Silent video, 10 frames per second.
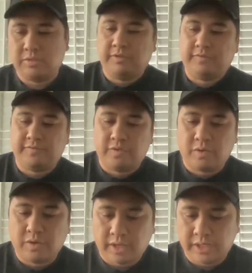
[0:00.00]

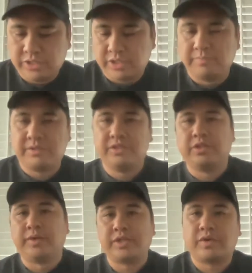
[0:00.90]
before I jumped into
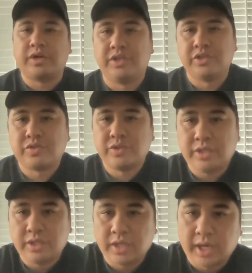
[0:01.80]
the restaurant
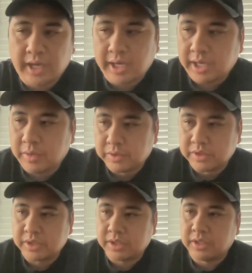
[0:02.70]
industry, I
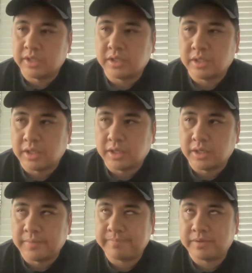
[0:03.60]
was
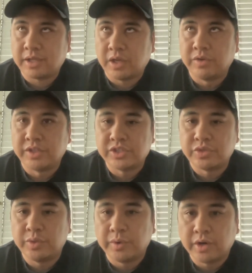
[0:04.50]
uh, I owned a
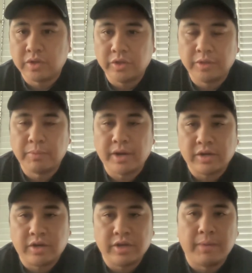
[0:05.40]
streetwear clothing
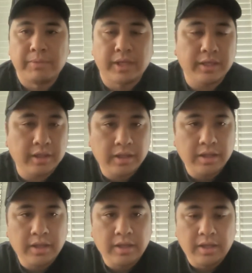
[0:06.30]
brand called I'm King.
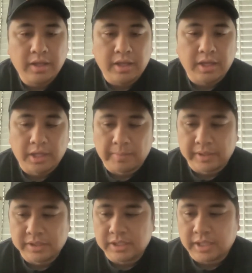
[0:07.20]
I
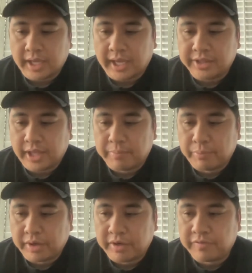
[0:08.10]
did I had that
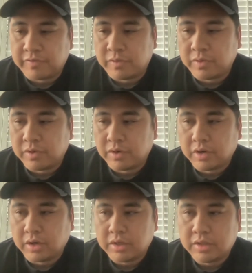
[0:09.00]
brand
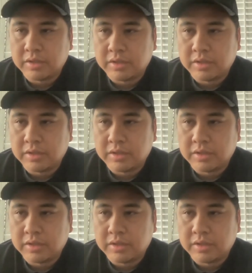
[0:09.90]
for